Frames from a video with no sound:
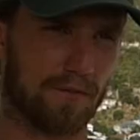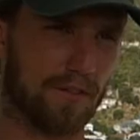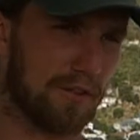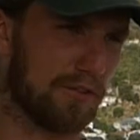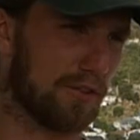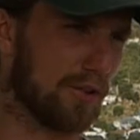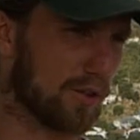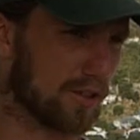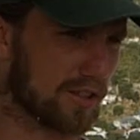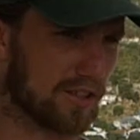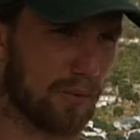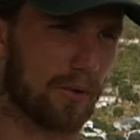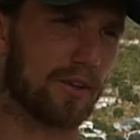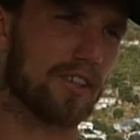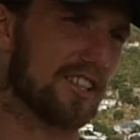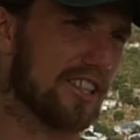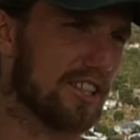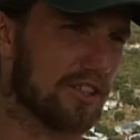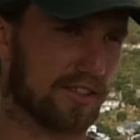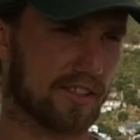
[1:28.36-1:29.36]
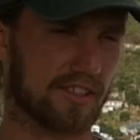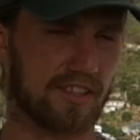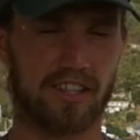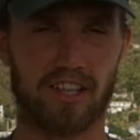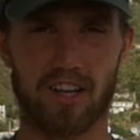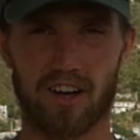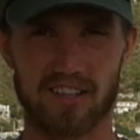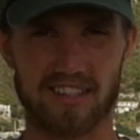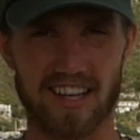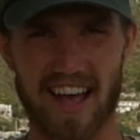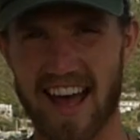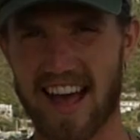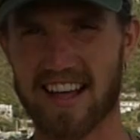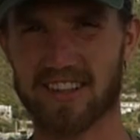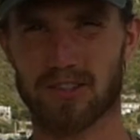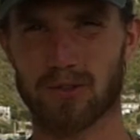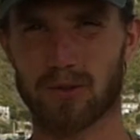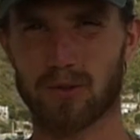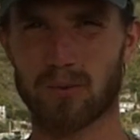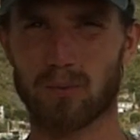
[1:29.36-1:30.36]
If you are someone that's interested in the arts
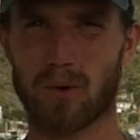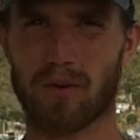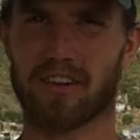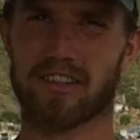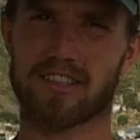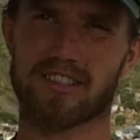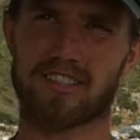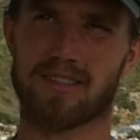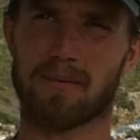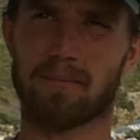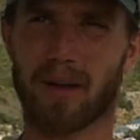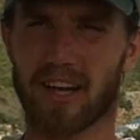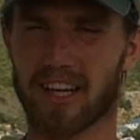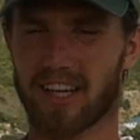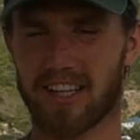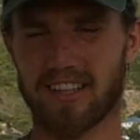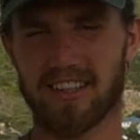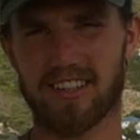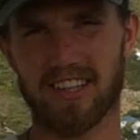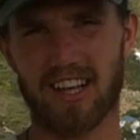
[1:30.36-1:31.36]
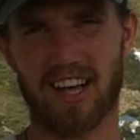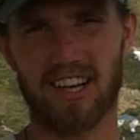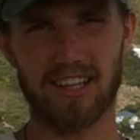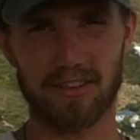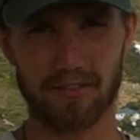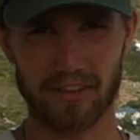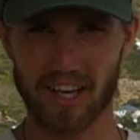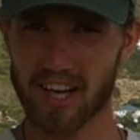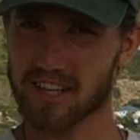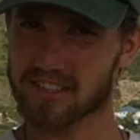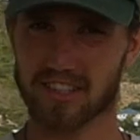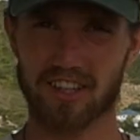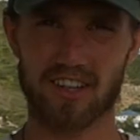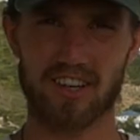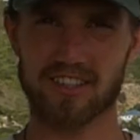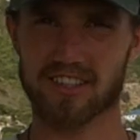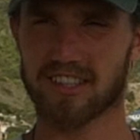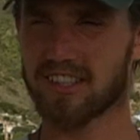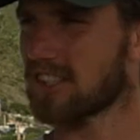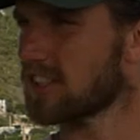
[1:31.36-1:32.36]
at all, whether that's making a living as an
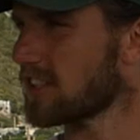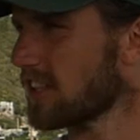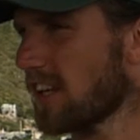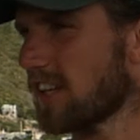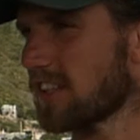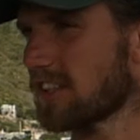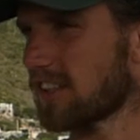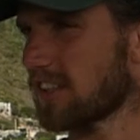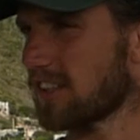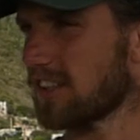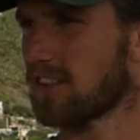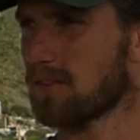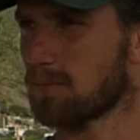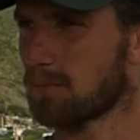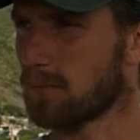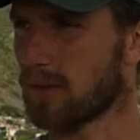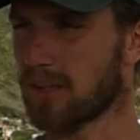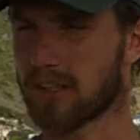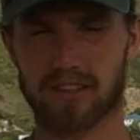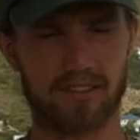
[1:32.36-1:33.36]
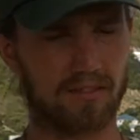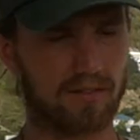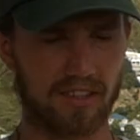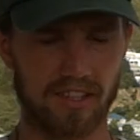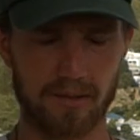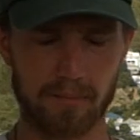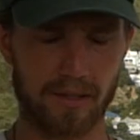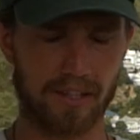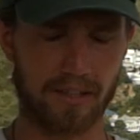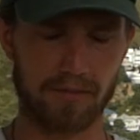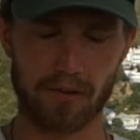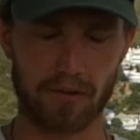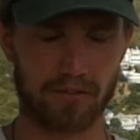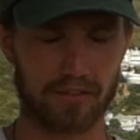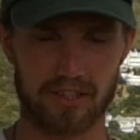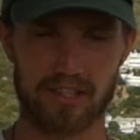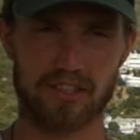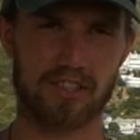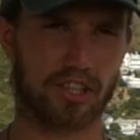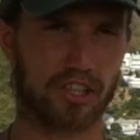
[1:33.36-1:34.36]
artist, being
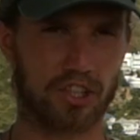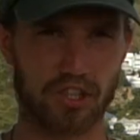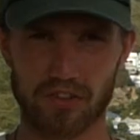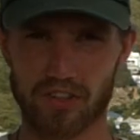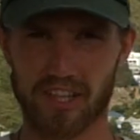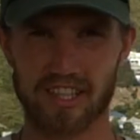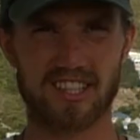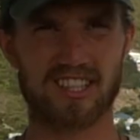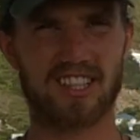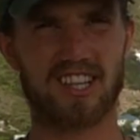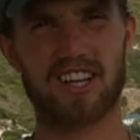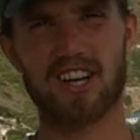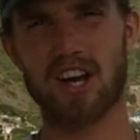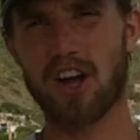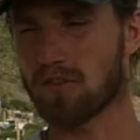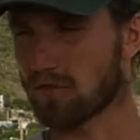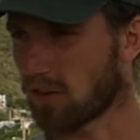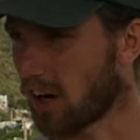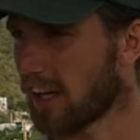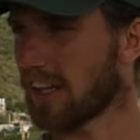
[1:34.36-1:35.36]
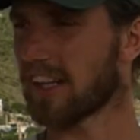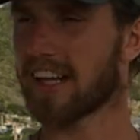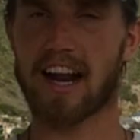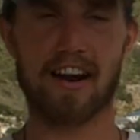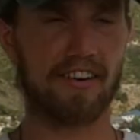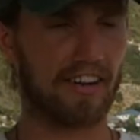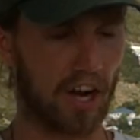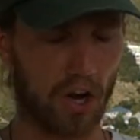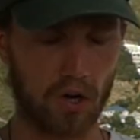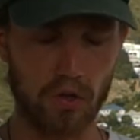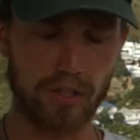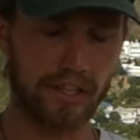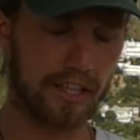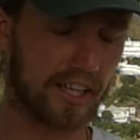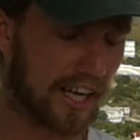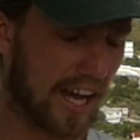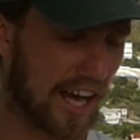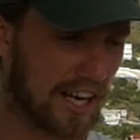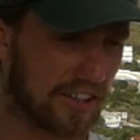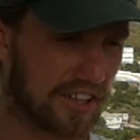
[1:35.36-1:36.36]
involved as a curator, running the gallery, owning the
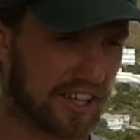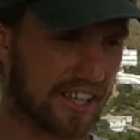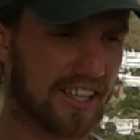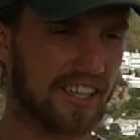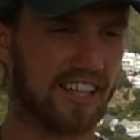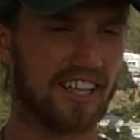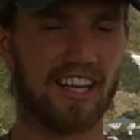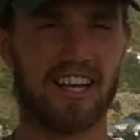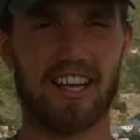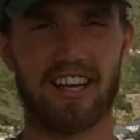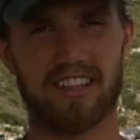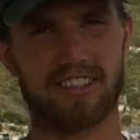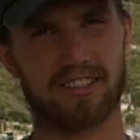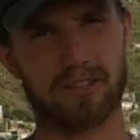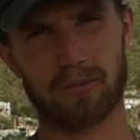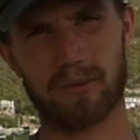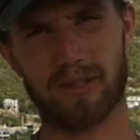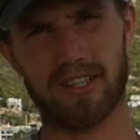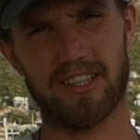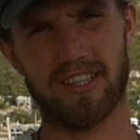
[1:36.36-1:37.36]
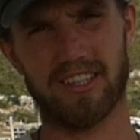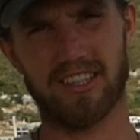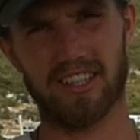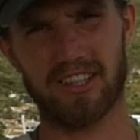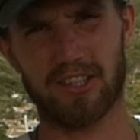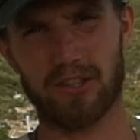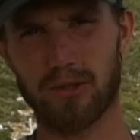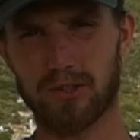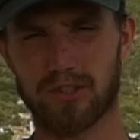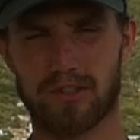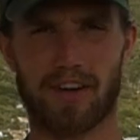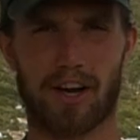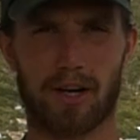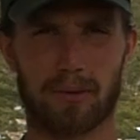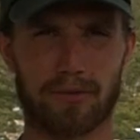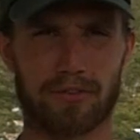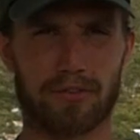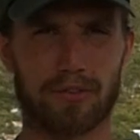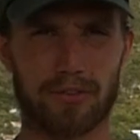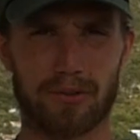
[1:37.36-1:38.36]
gallery, this will be hugely
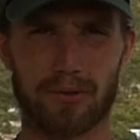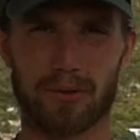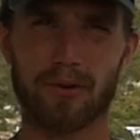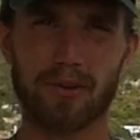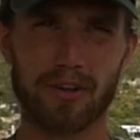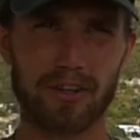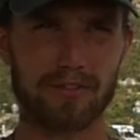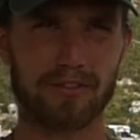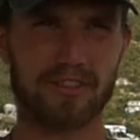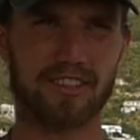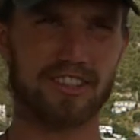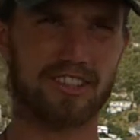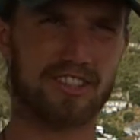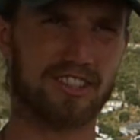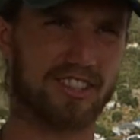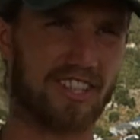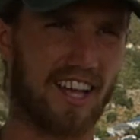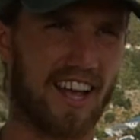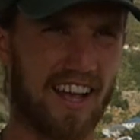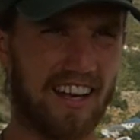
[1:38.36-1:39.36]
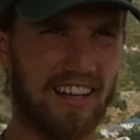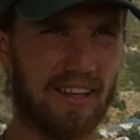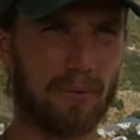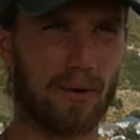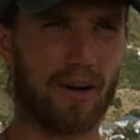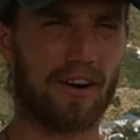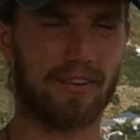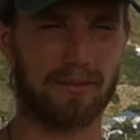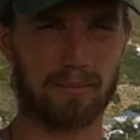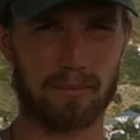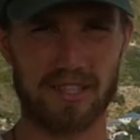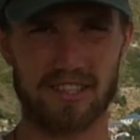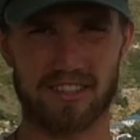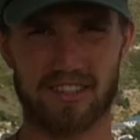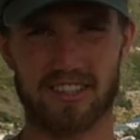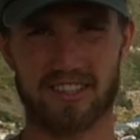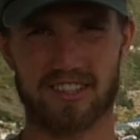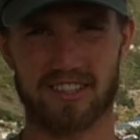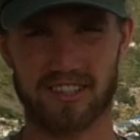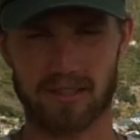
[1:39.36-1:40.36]
valuable for you. Or even just anywhere in
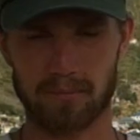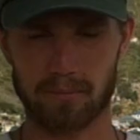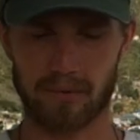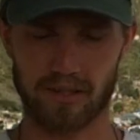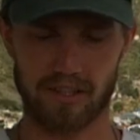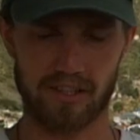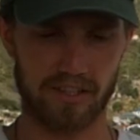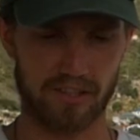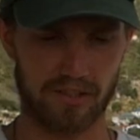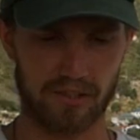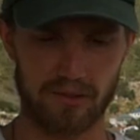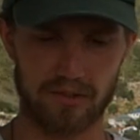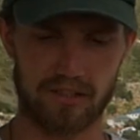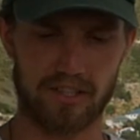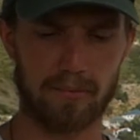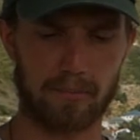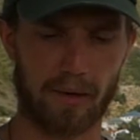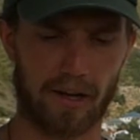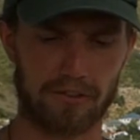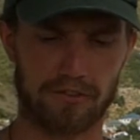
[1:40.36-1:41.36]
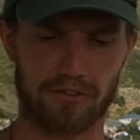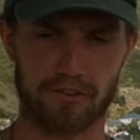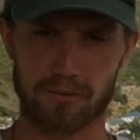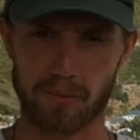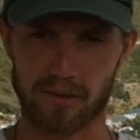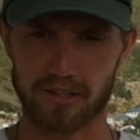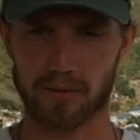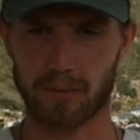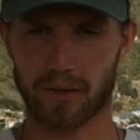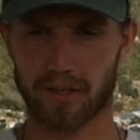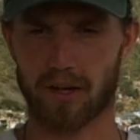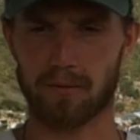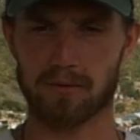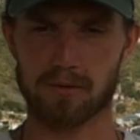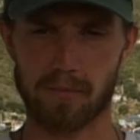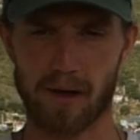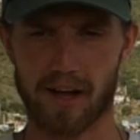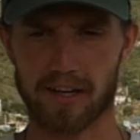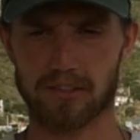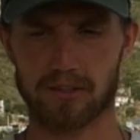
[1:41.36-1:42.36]
business, this can be hugely impactful, especially when it comes
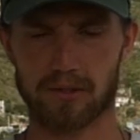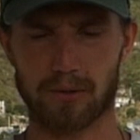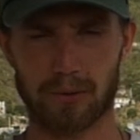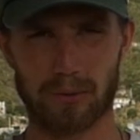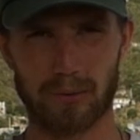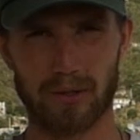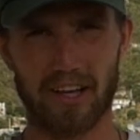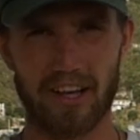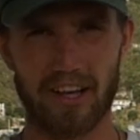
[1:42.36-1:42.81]
back to